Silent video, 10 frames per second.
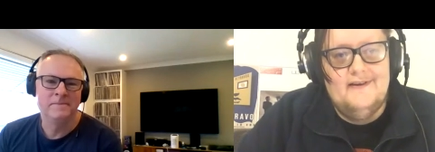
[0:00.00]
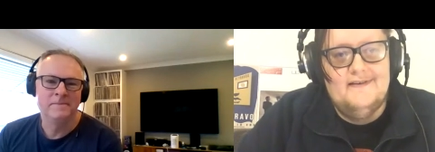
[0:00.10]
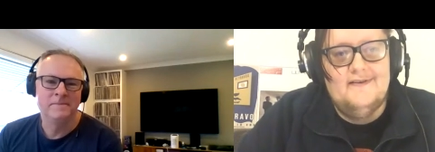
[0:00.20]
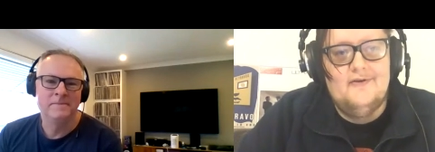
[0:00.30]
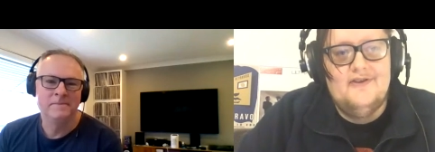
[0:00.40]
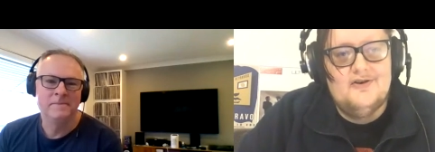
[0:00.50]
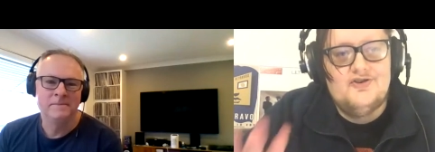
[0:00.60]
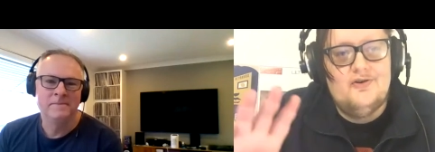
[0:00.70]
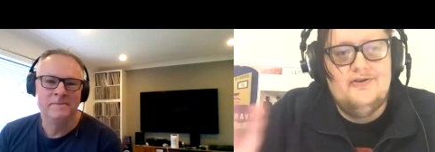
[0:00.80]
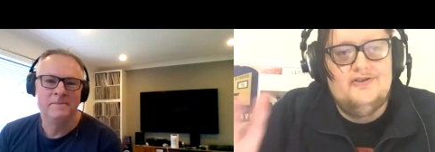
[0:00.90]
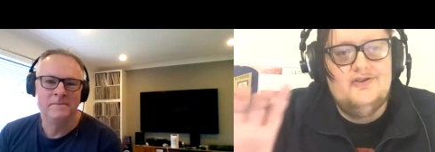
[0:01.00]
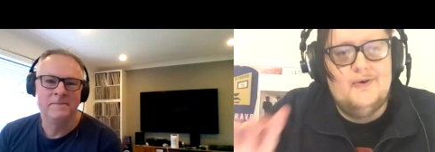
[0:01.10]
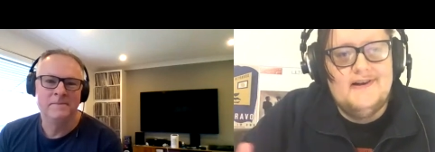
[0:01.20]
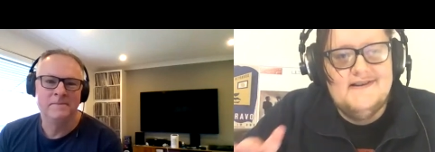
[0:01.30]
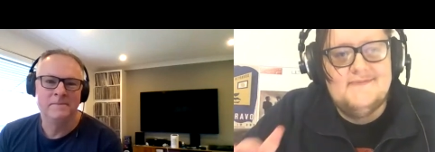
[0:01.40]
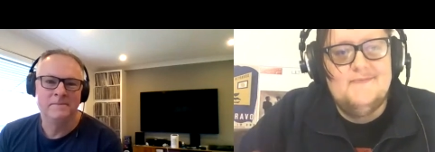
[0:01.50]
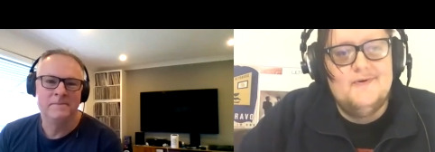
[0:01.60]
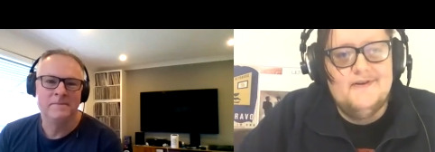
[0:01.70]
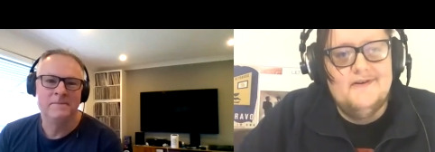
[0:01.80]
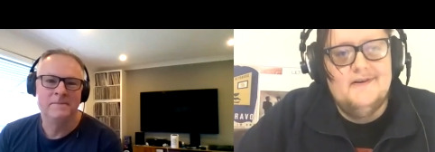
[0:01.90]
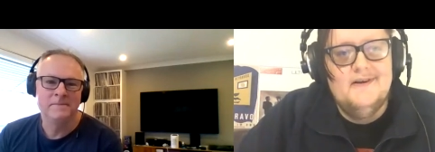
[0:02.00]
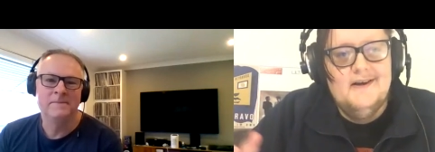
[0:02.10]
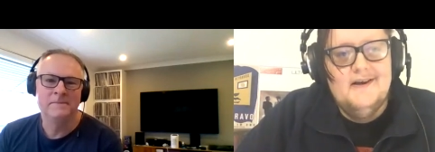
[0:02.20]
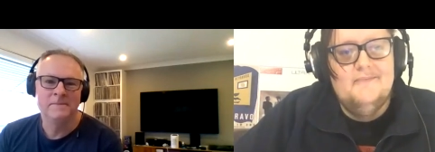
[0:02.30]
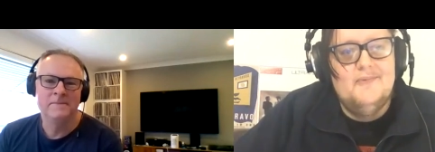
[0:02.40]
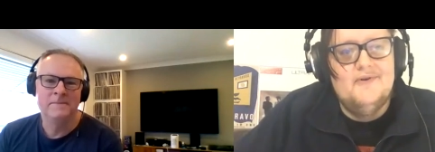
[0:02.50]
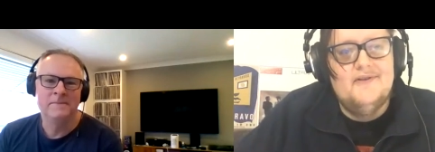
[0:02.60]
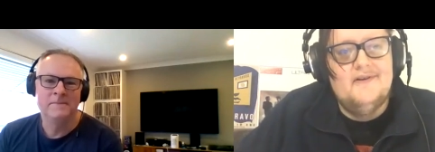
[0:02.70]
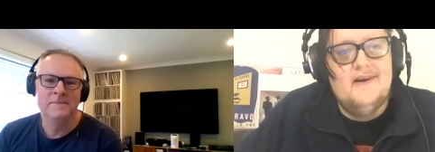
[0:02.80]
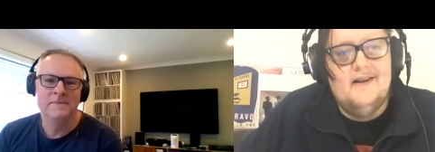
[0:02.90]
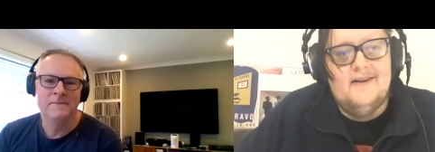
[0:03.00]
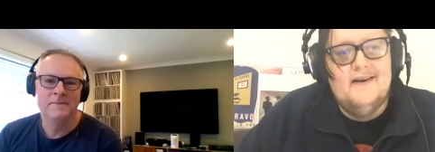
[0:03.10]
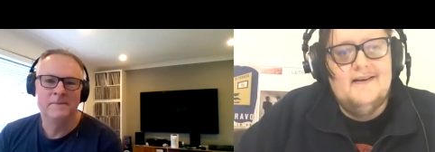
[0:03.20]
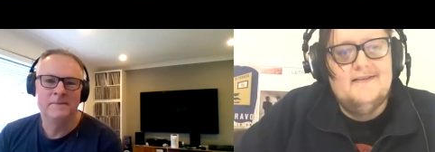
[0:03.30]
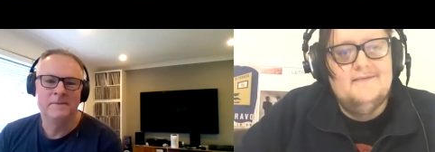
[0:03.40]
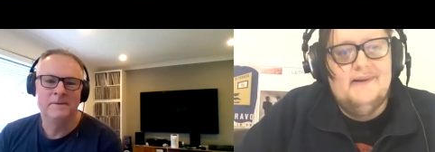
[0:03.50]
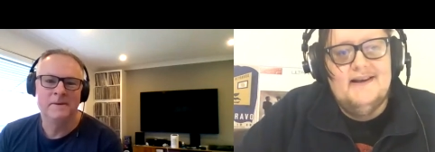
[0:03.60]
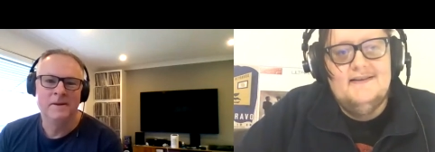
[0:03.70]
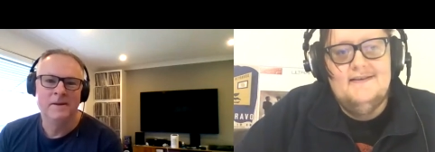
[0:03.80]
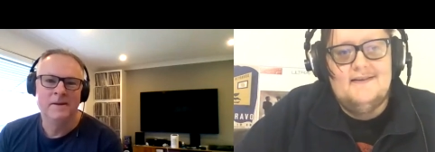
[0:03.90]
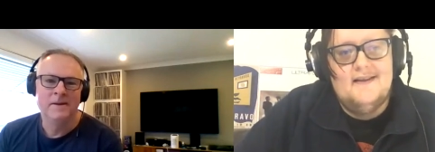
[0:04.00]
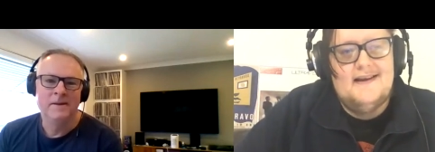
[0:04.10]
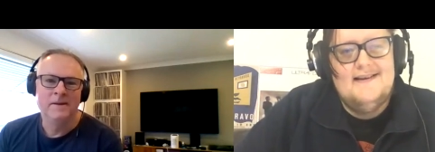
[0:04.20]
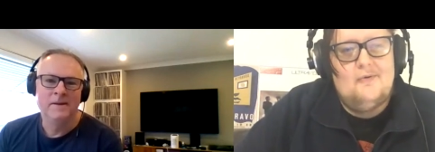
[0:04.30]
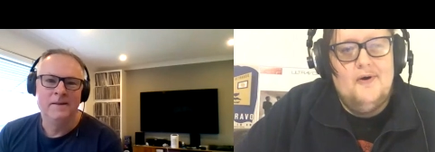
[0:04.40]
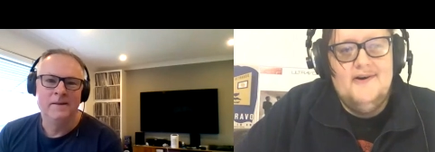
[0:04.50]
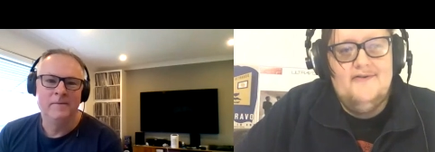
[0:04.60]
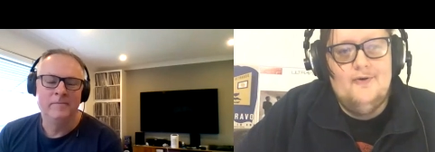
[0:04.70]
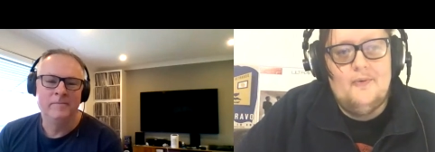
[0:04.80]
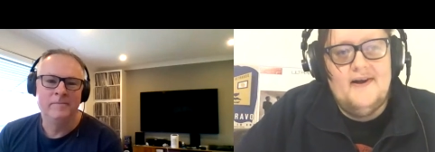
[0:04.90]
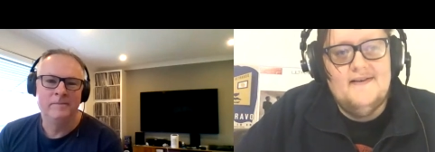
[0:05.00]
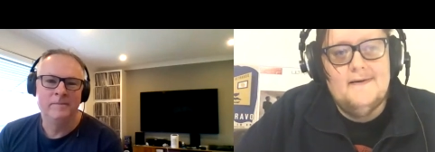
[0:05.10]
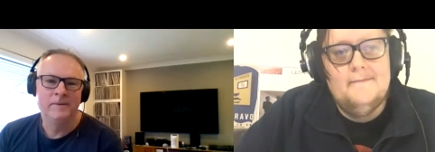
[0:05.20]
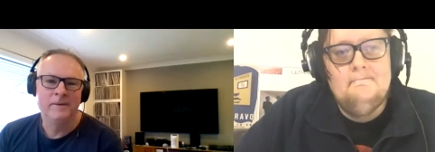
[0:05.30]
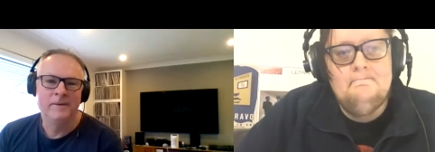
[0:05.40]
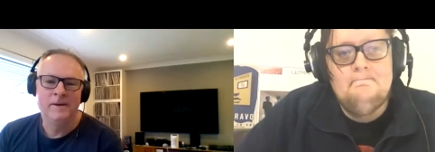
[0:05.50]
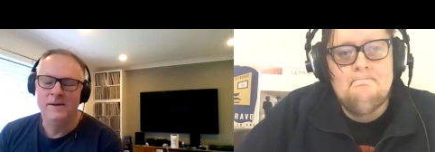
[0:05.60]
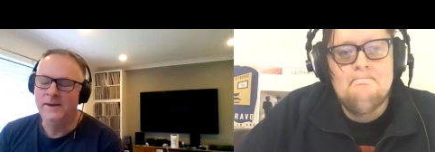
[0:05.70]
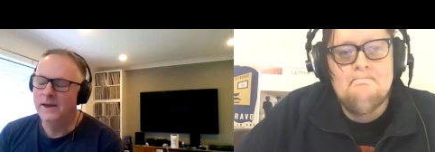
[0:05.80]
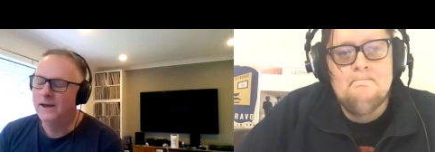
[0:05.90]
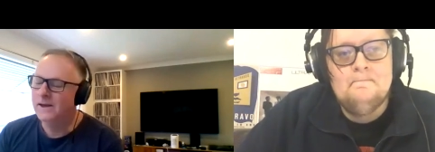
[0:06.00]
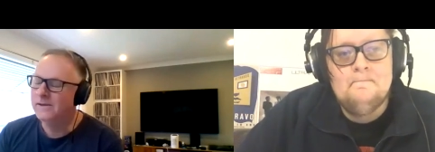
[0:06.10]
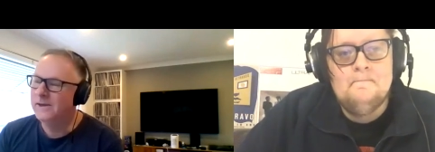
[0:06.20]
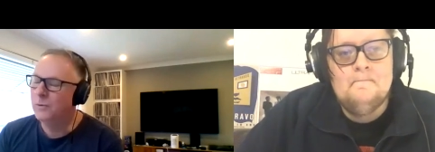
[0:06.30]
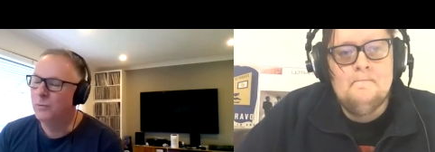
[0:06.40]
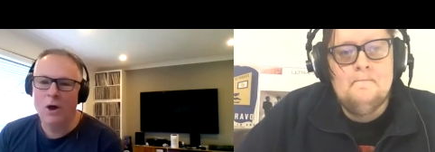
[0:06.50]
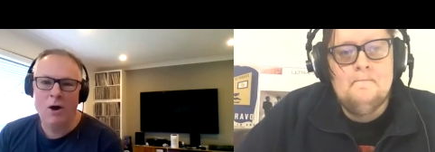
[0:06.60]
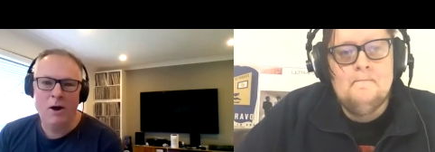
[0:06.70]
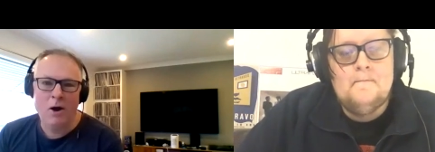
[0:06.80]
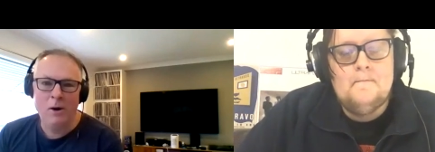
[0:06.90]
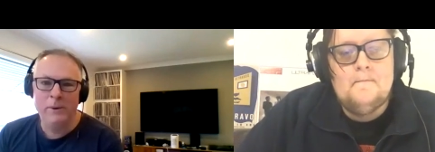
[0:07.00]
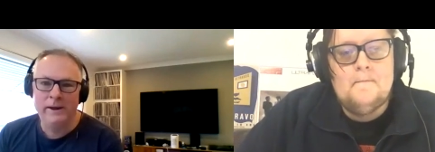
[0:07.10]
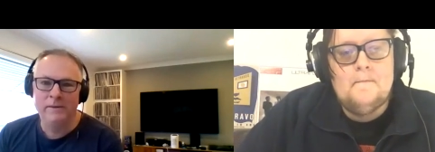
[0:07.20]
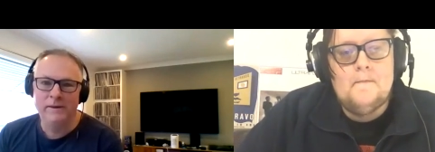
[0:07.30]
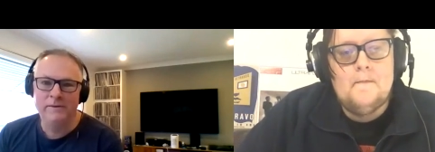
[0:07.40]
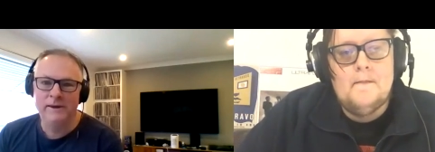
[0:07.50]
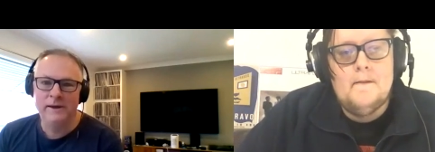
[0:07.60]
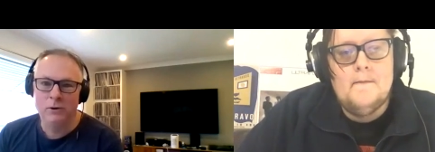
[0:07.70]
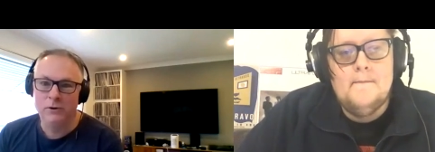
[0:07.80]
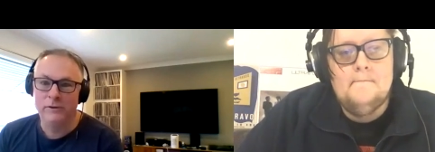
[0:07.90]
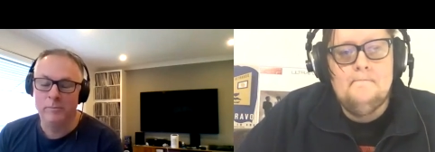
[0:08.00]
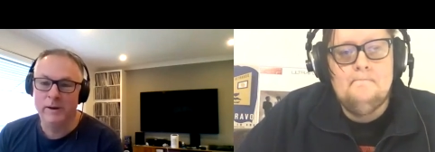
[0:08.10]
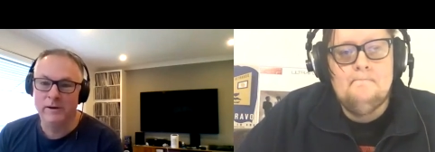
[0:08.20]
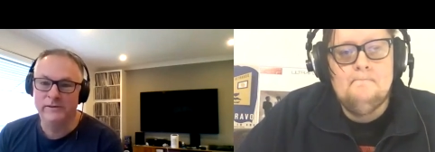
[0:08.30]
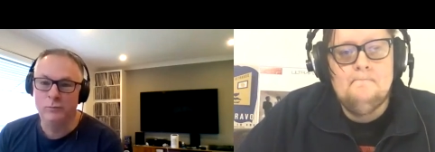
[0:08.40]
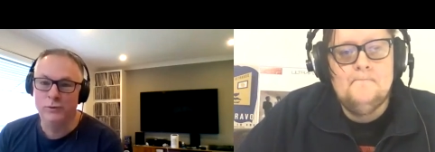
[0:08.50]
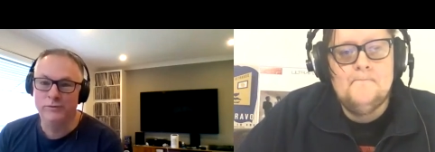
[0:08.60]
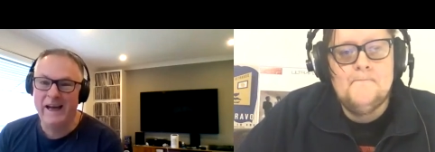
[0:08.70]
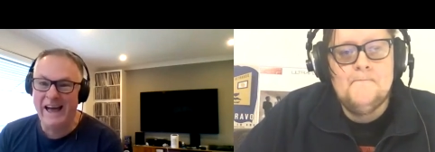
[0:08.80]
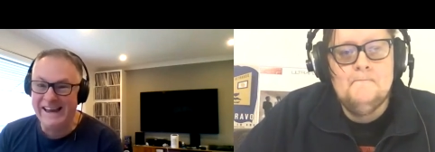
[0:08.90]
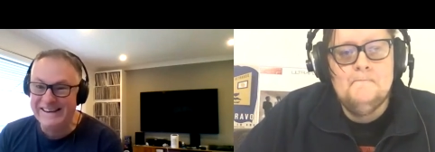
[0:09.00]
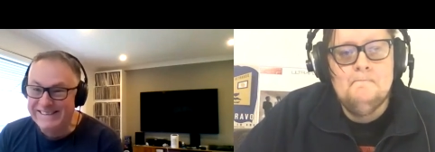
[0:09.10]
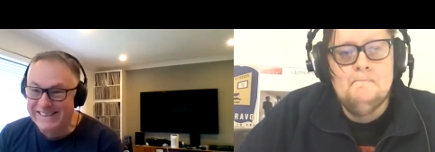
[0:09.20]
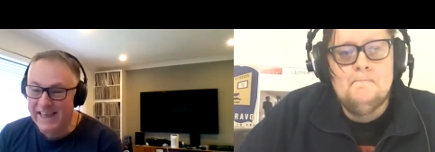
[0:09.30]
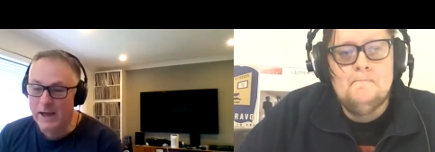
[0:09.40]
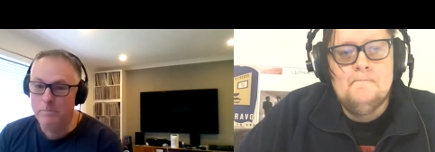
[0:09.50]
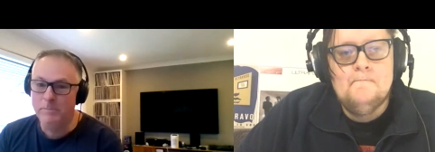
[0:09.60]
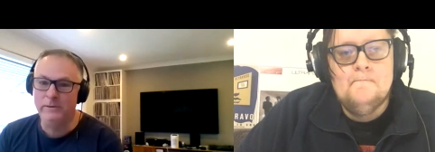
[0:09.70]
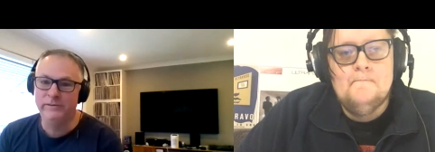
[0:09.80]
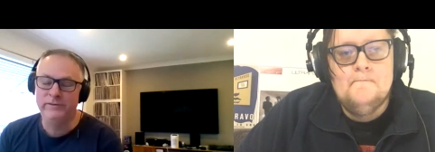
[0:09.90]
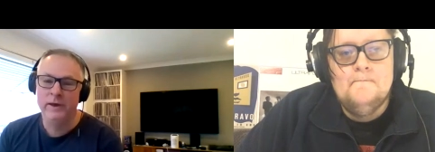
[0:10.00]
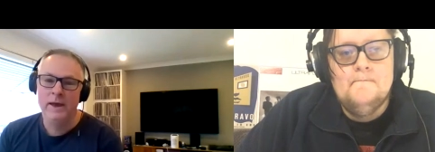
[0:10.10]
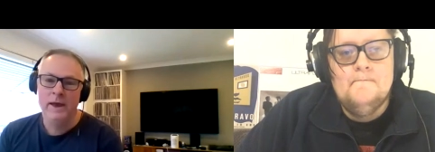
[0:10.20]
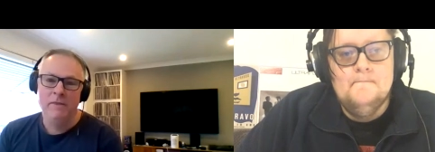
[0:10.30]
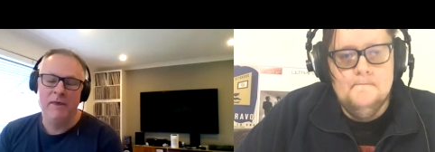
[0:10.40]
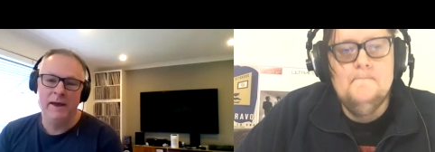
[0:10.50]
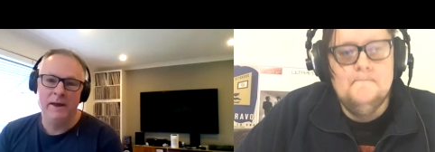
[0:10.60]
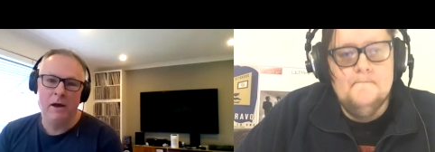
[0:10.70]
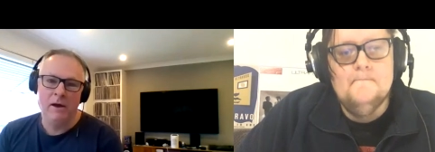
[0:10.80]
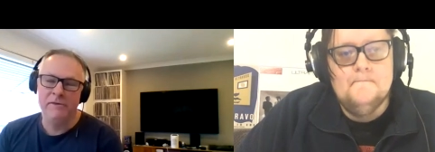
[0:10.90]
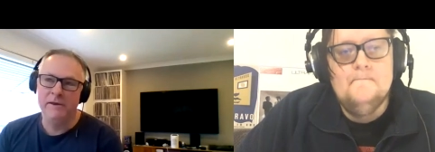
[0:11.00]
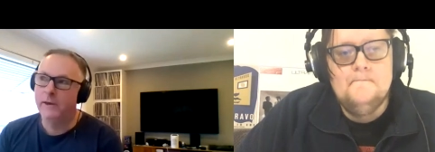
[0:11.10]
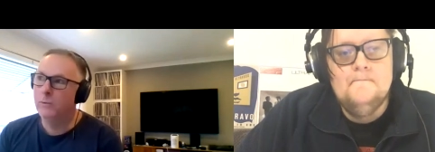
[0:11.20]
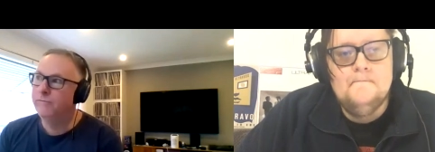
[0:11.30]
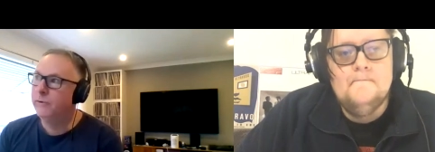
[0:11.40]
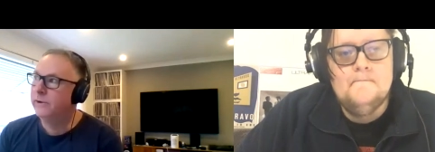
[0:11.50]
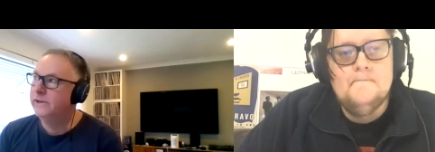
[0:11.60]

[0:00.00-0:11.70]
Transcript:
Speaker 1: for these. They're they're short stories more than more than uh, lyrics and places. I think he's a wonderful writer.
Speaker 2: Yeah, yeah. Well, I, I reckon that the a lot of the punks would have hated that because they, mm. I think they were